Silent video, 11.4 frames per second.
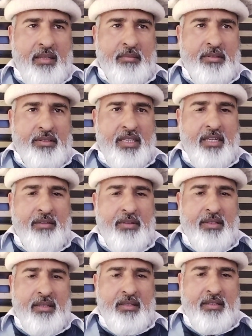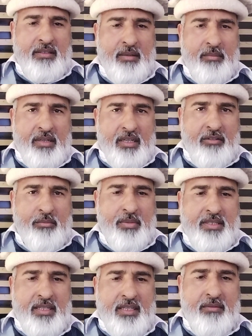sharing with some kind of
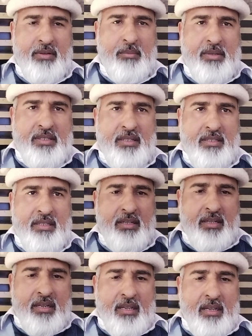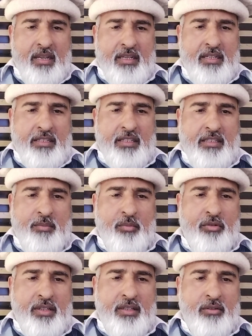basic informations. This is the
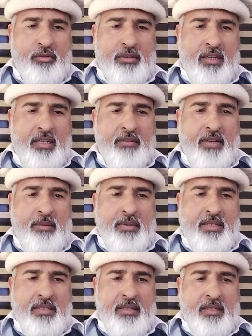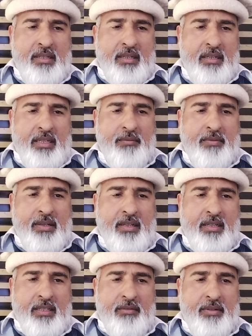supporting growth and developments. Different
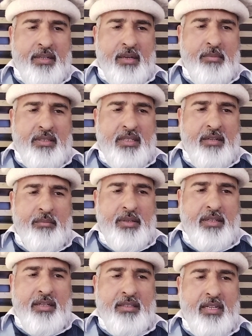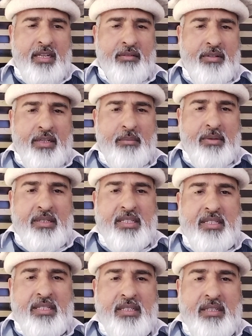kinds of vitamins and minerals like vitamin
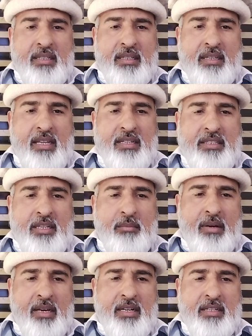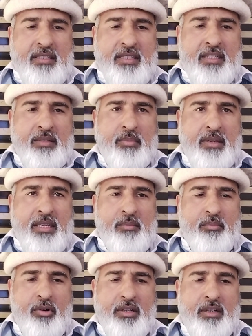D, calcium, iron, and zinc play
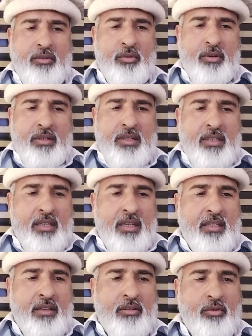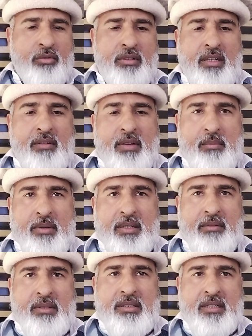important role in the growth and development
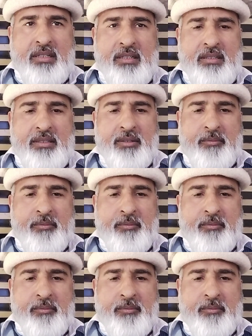of the children's.